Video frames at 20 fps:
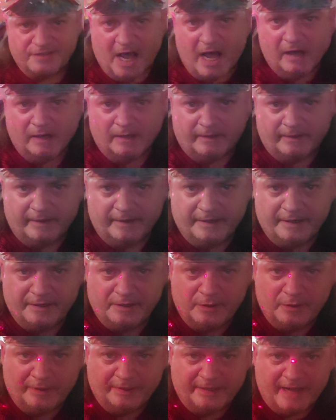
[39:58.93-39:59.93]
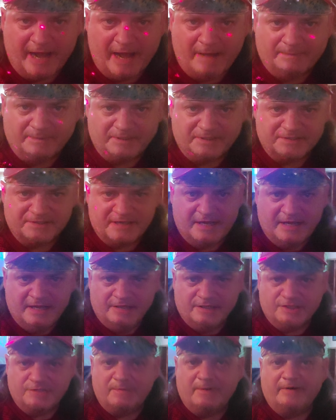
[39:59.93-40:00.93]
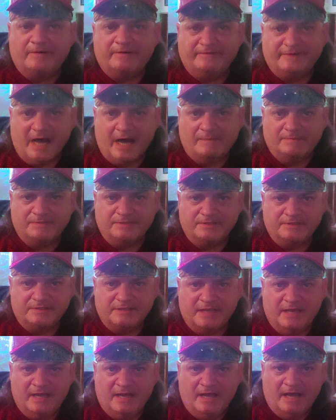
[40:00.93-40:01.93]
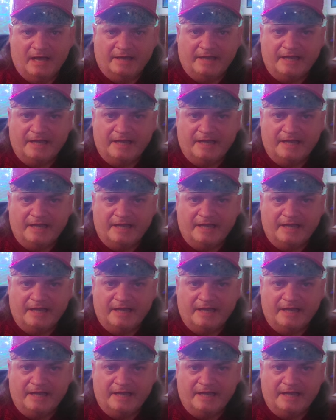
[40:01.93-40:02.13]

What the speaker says: dollar in the New Compass. Spirit of Adoption is a